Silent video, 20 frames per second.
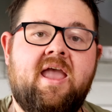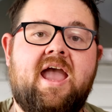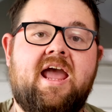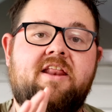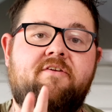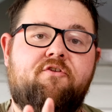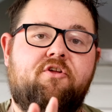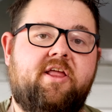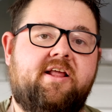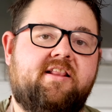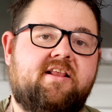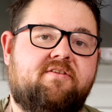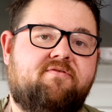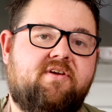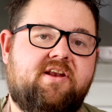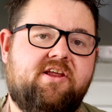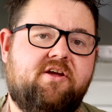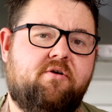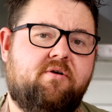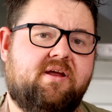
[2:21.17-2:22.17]
And if you like this
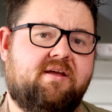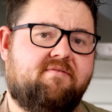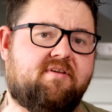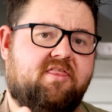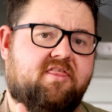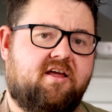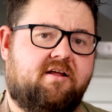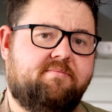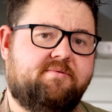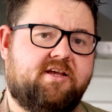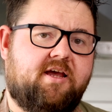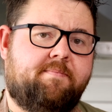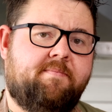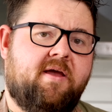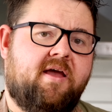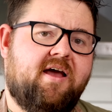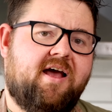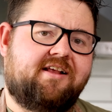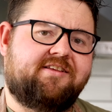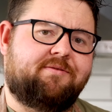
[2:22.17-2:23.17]
video, give a thumbs up,
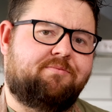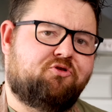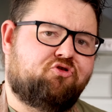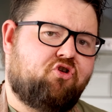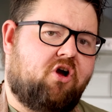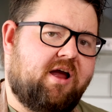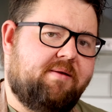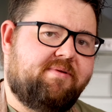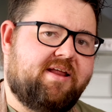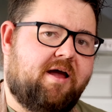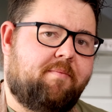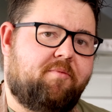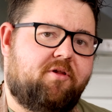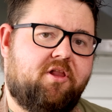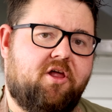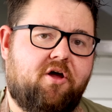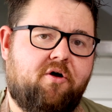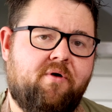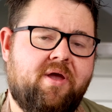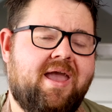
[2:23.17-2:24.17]
a subscribe down
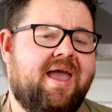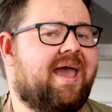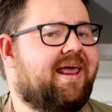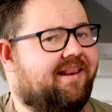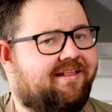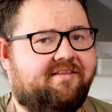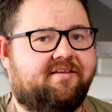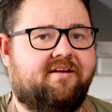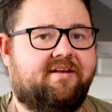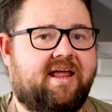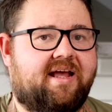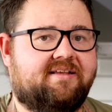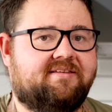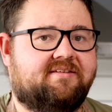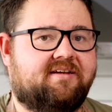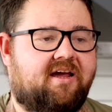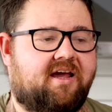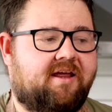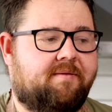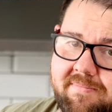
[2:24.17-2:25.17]
below, and until next
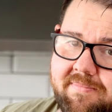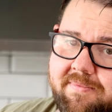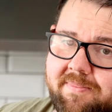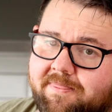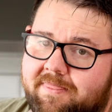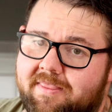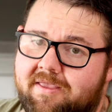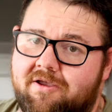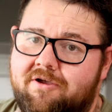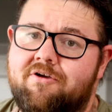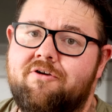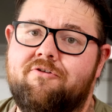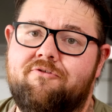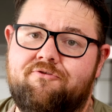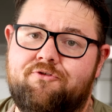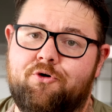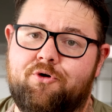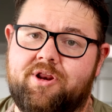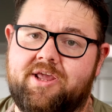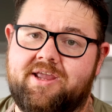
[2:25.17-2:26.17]
time,
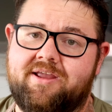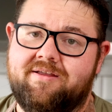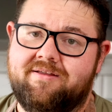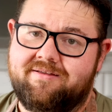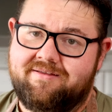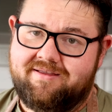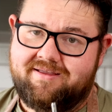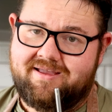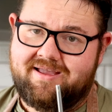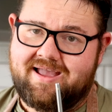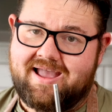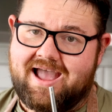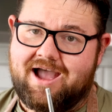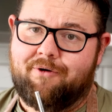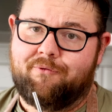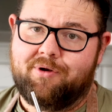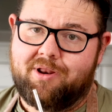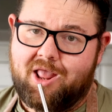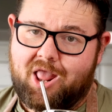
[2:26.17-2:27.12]
Foodie out.